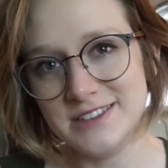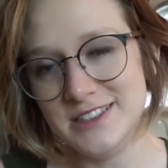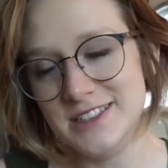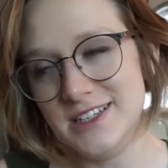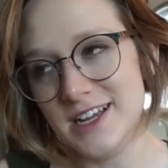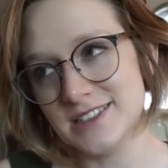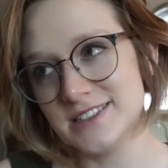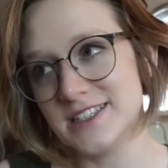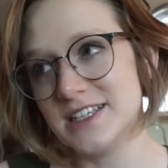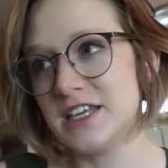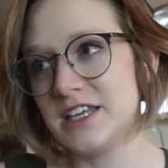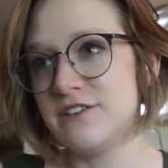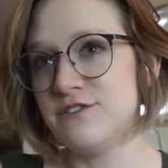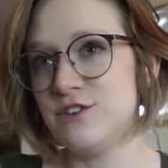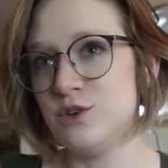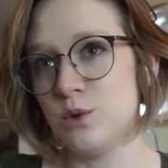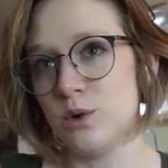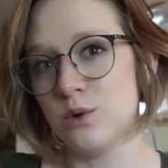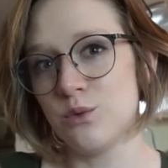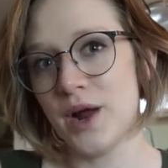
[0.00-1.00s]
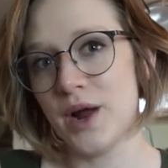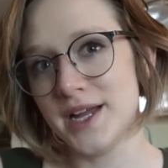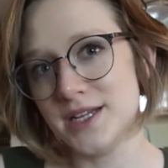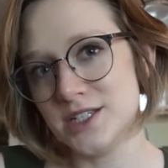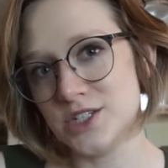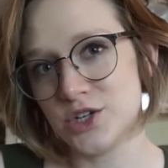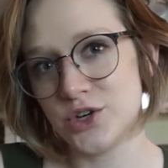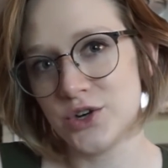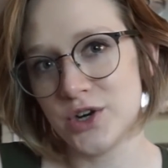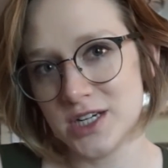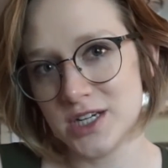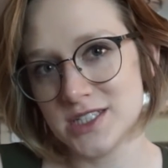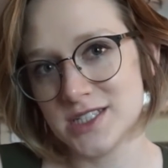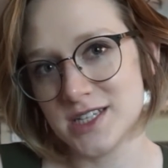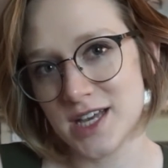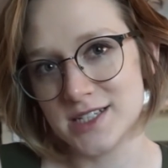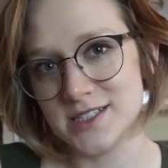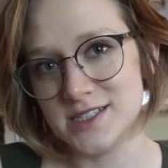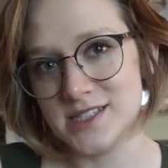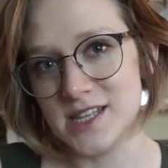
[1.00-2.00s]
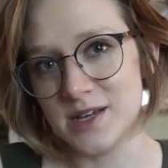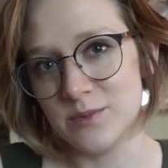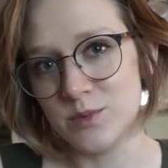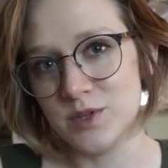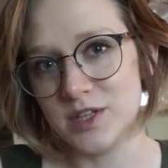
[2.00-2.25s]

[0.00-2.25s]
doesn't give you a right to criticize them